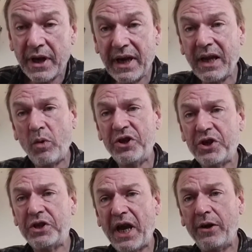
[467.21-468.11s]
And then when
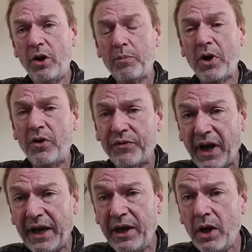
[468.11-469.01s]
she's had her
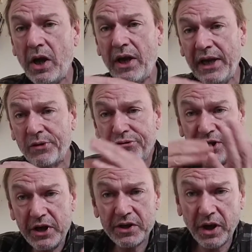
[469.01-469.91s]
birthday, it's 3
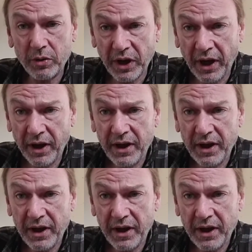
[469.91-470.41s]
years older.